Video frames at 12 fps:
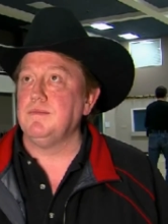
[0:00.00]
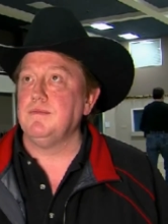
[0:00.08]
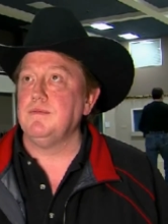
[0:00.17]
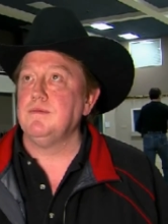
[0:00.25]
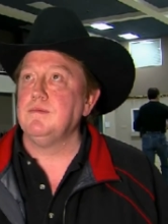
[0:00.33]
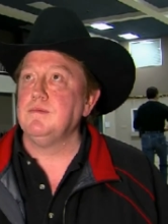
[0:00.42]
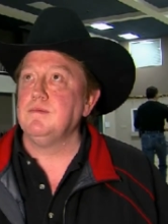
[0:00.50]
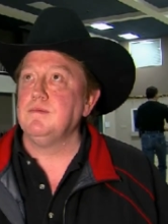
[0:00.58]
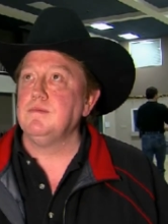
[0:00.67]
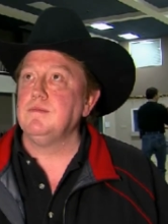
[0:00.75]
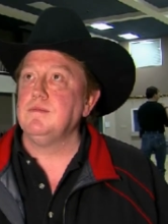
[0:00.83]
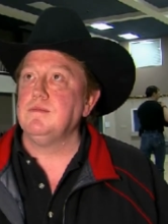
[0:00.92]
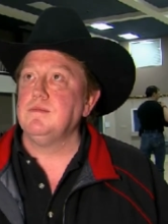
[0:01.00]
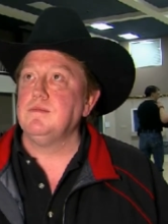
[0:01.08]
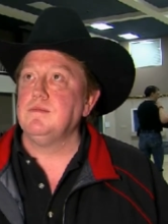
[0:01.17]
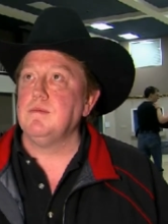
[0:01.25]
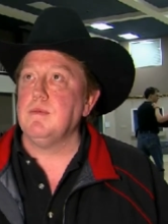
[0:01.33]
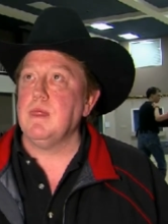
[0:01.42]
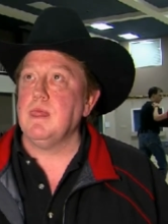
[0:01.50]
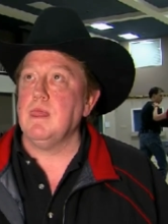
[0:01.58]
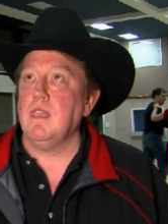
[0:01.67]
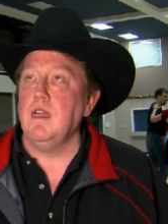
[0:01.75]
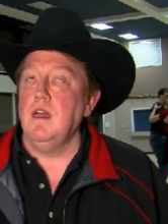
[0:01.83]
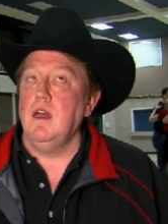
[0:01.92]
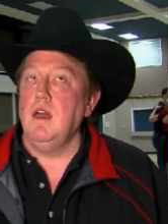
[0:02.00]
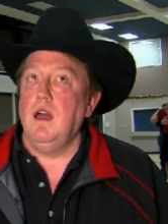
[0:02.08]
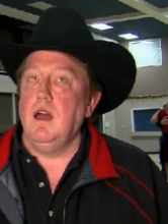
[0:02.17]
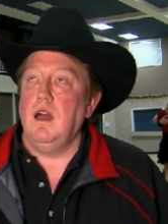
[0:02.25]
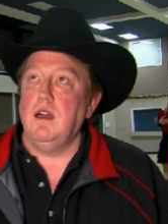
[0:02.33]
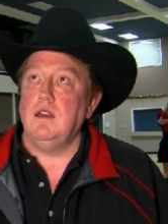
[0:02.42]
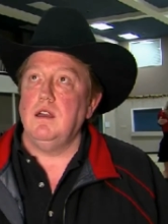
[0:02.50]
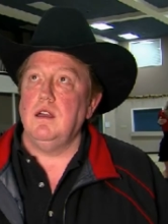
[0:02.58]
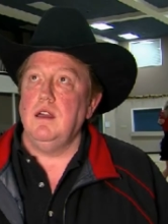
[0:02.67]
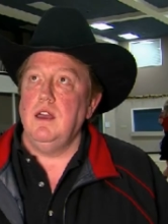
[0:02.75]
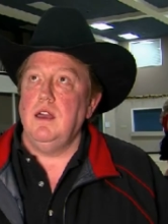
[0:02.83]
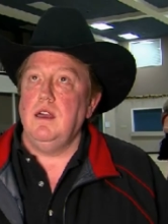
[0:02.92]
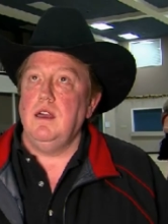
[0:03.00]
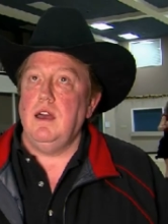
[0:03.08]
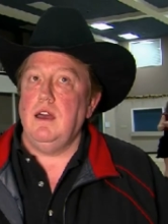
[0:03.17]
And do you guys do competitions as well, or is it just kind of a recreational thing?